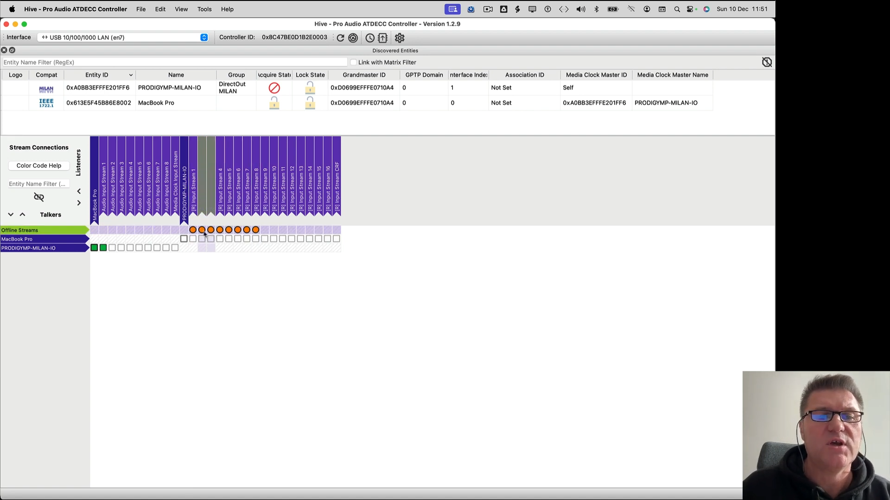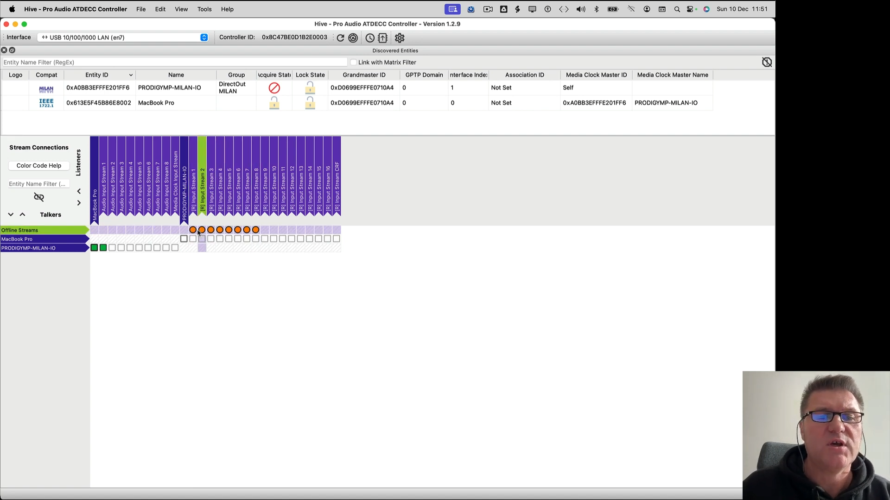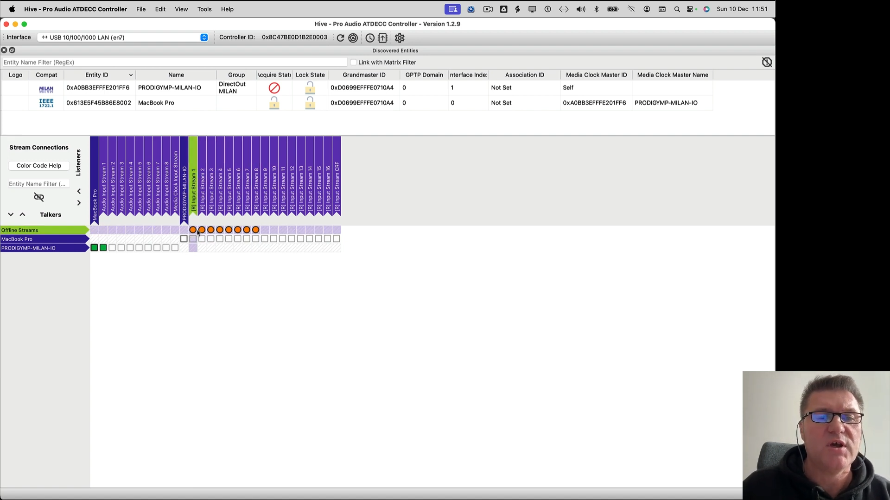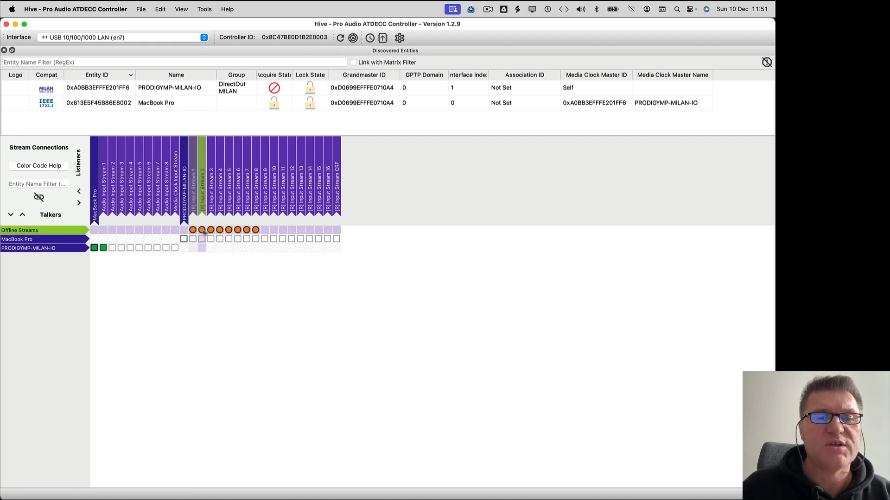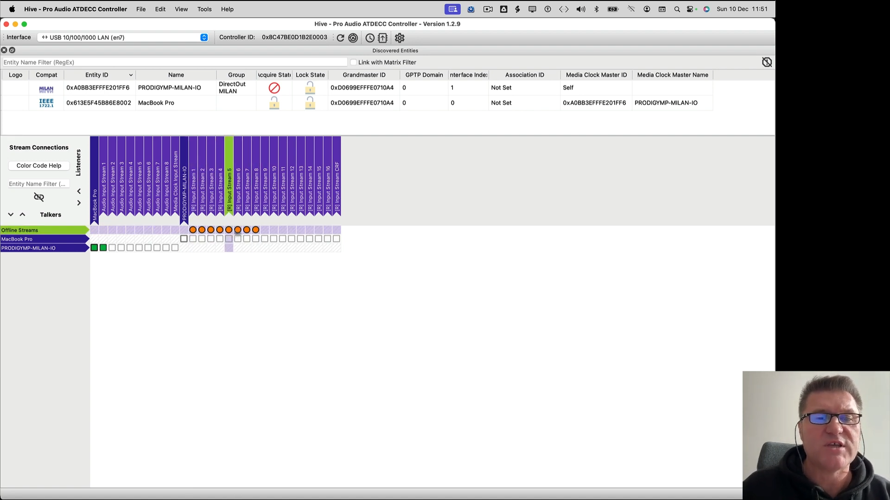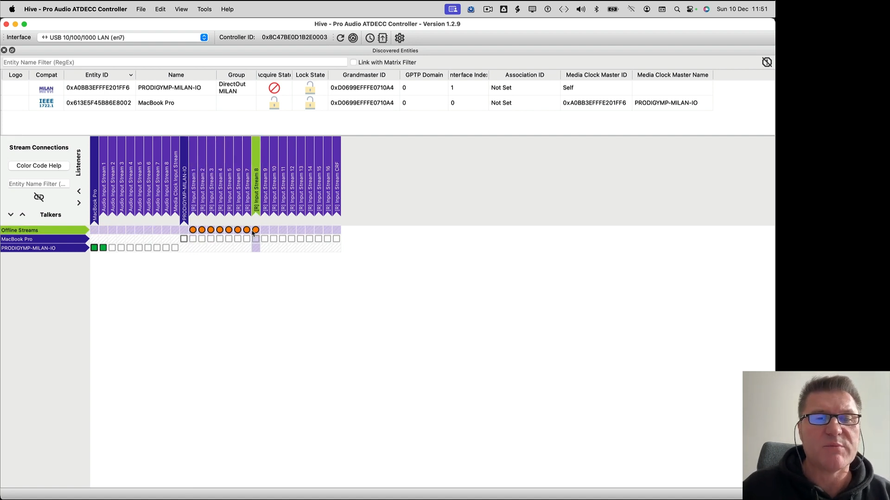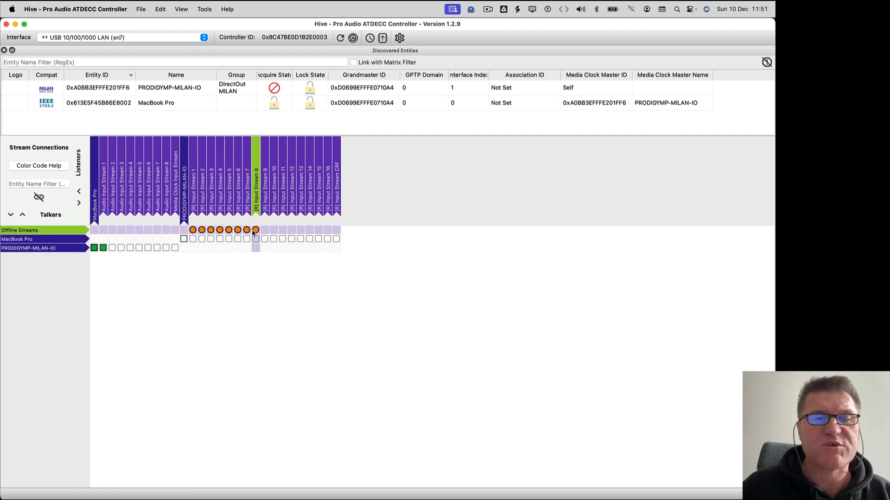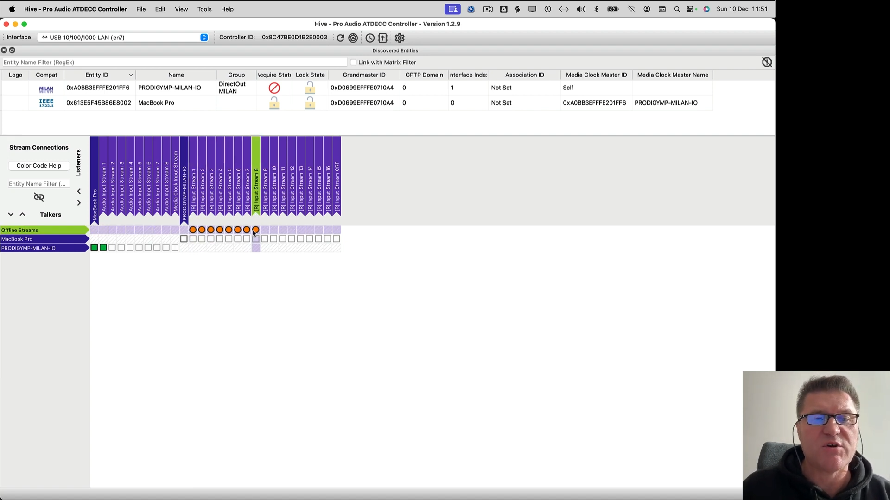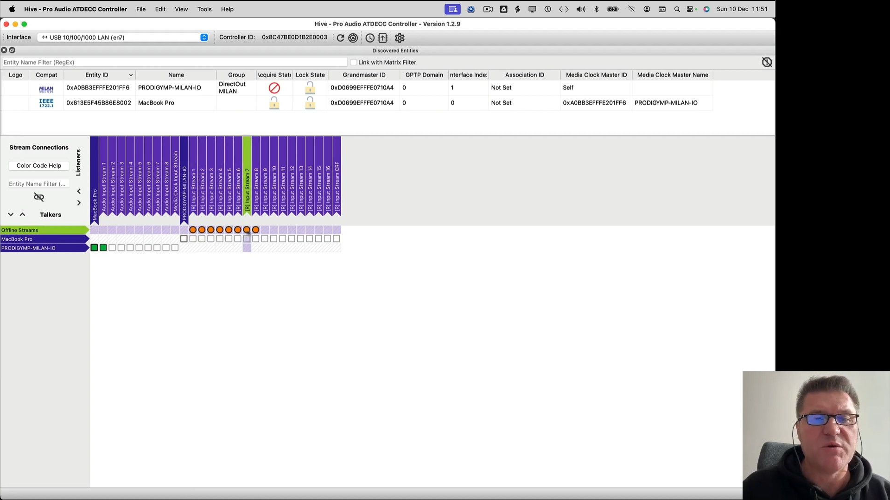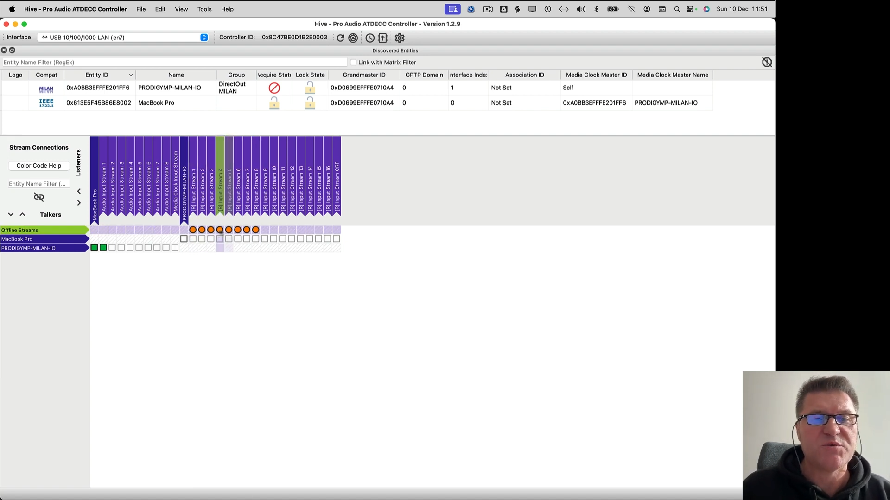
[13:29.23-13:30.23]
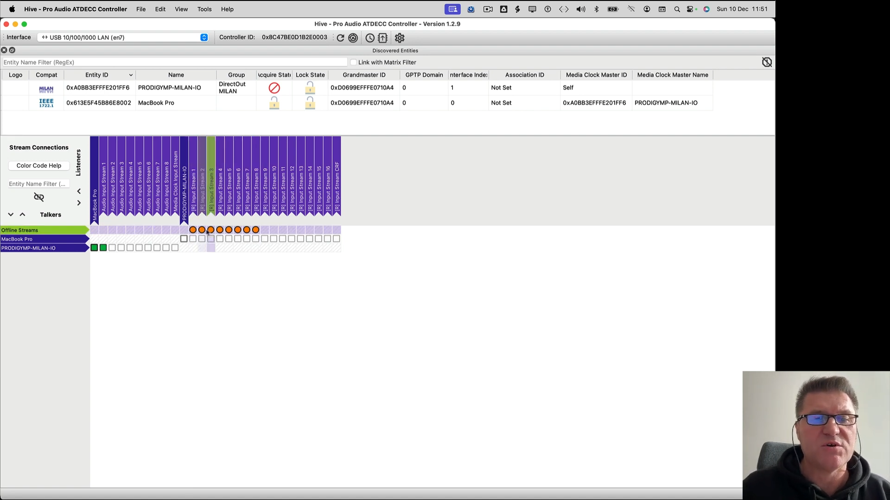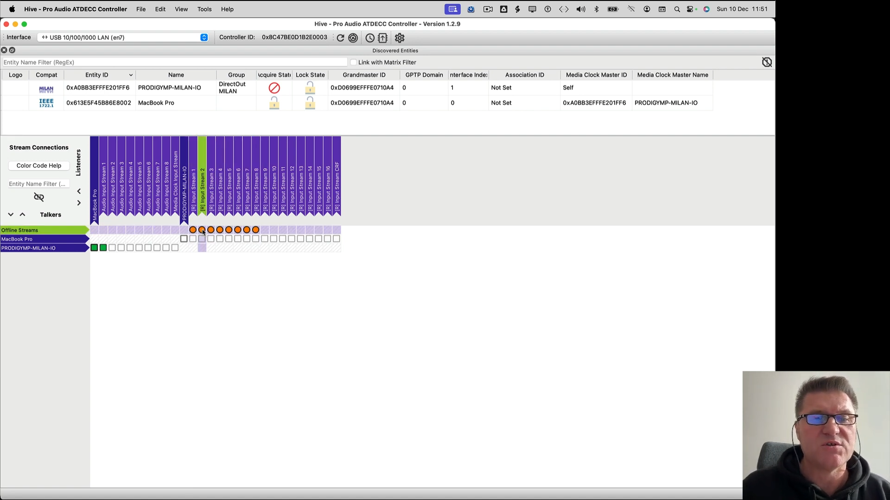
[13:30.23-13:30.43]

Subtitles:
subscriptions